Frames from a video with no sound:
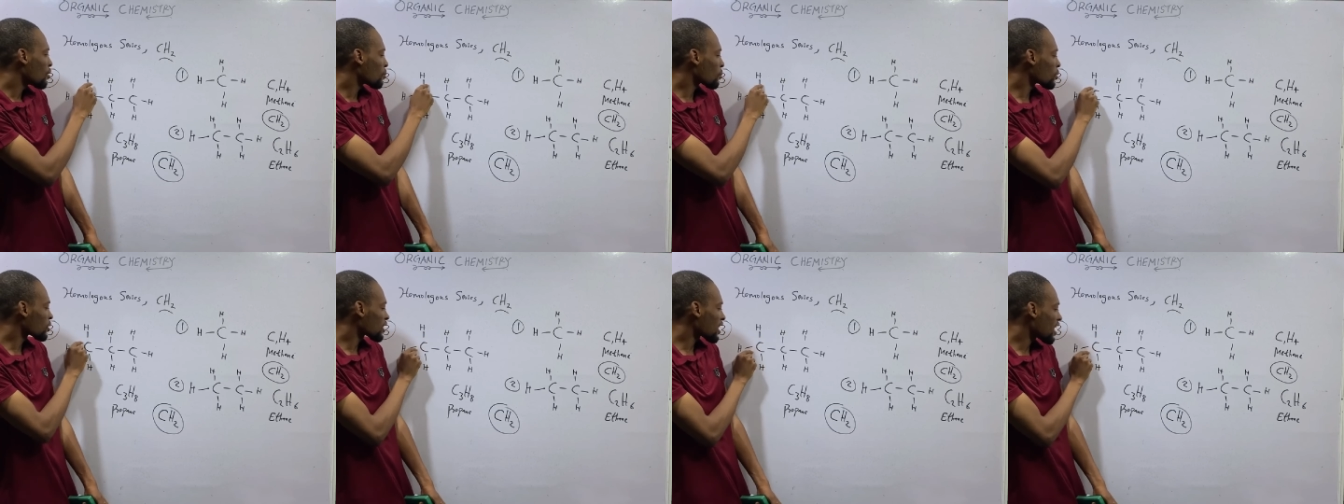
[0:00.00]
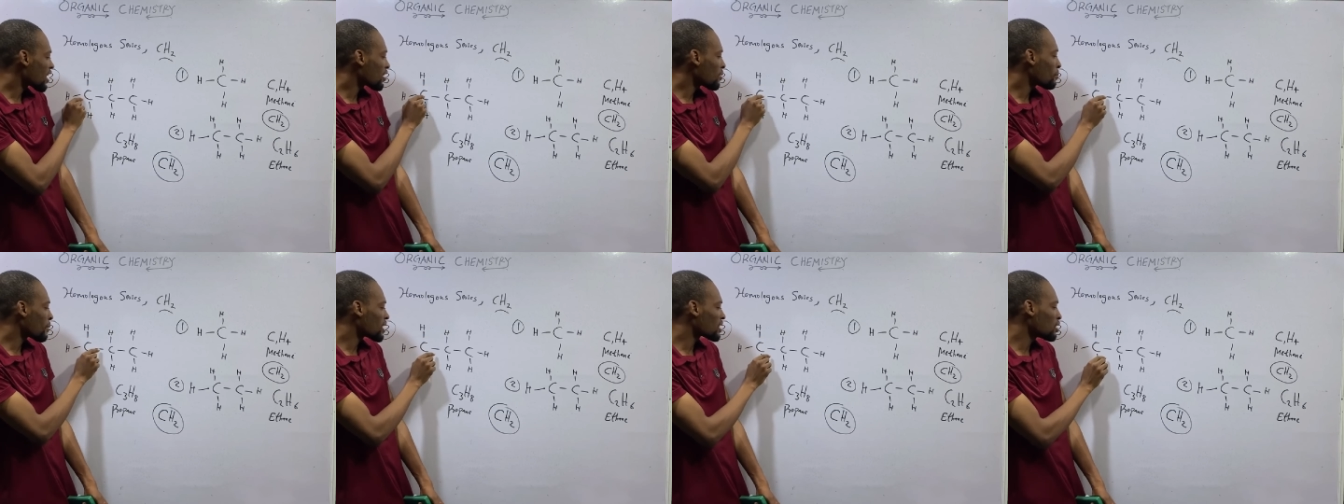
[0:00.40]
must
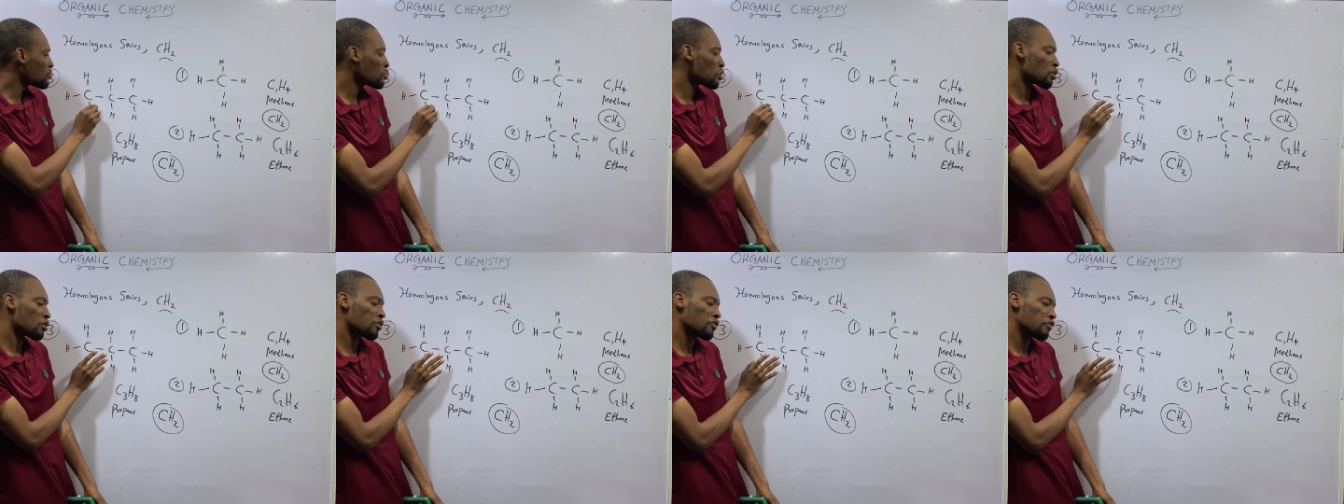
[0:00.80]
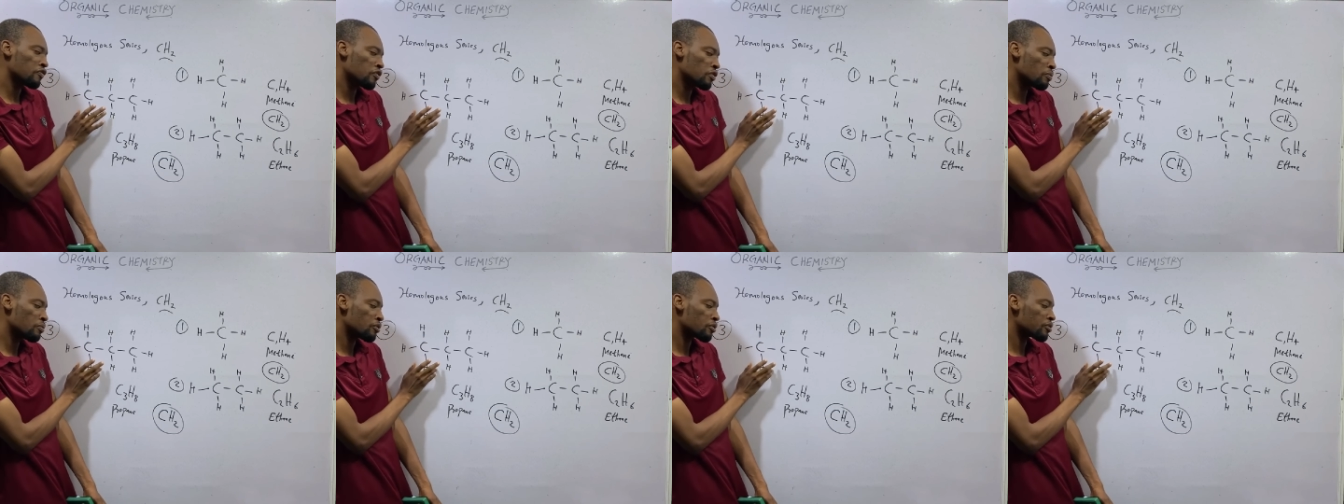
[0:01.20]
carry maximum of
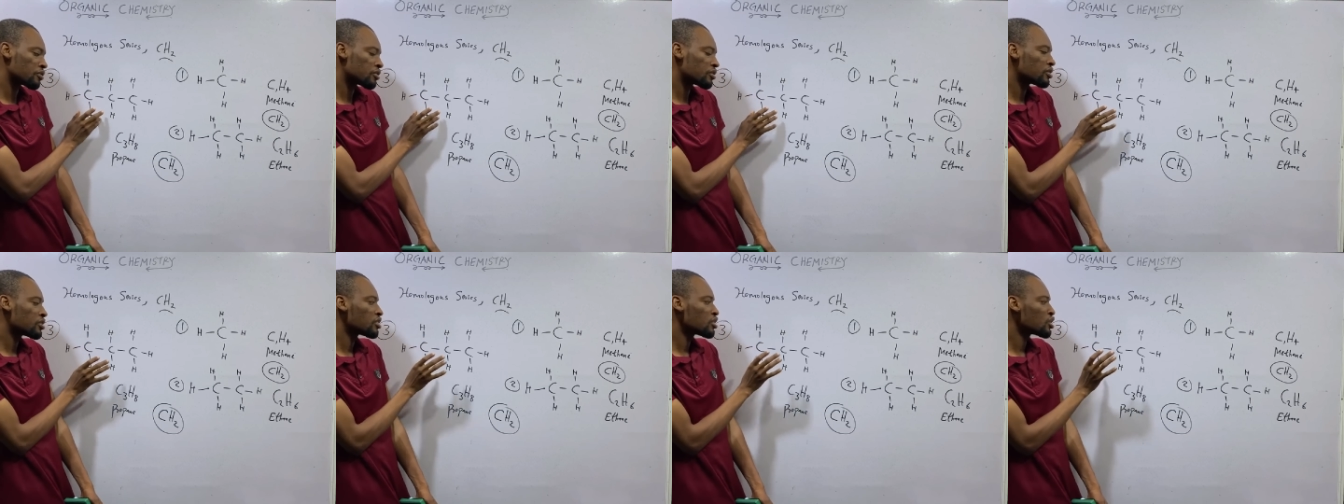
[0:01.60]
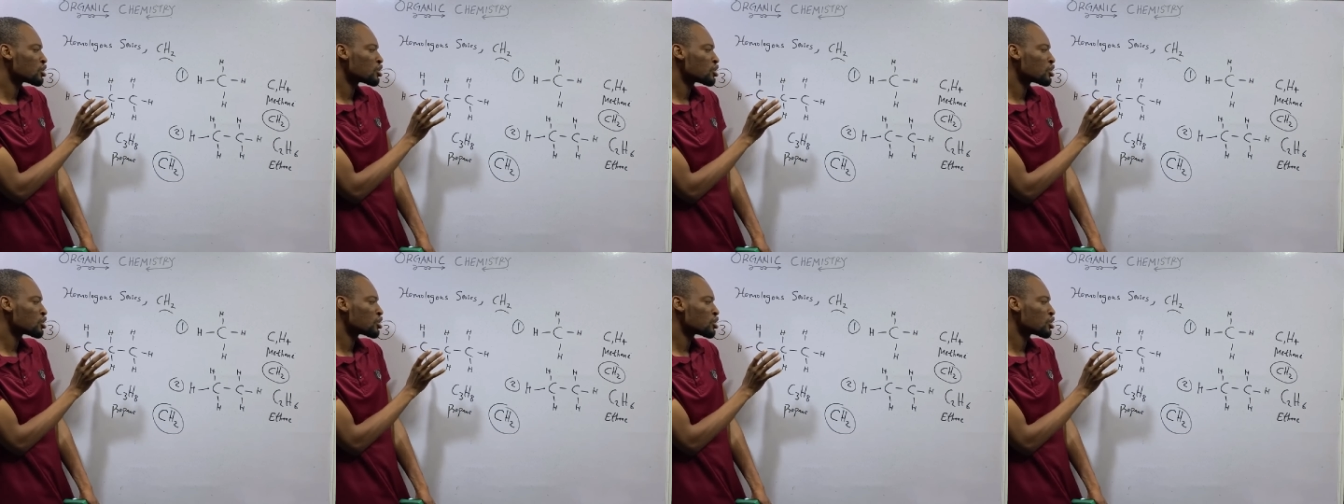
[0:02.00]
four bonds,